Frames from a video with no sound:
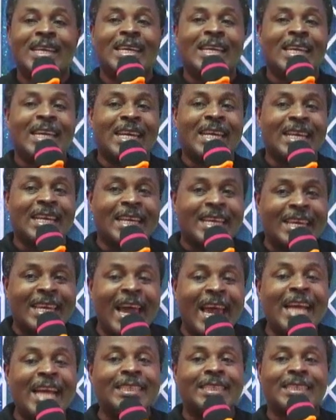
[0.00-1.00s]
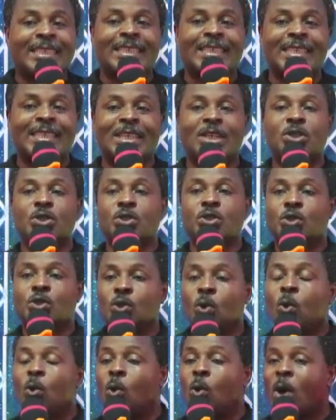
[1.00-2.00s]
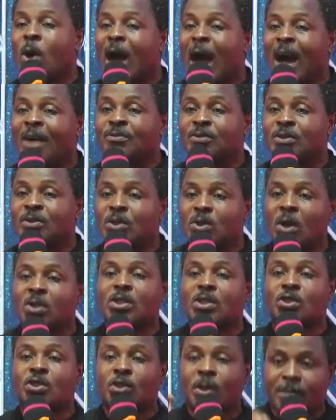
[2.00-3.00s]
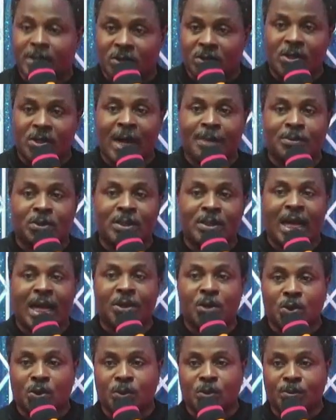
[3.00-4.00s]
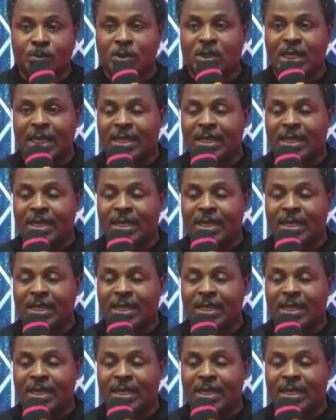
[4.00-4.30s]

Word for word: In case you have not subscribed to that YouTube channel,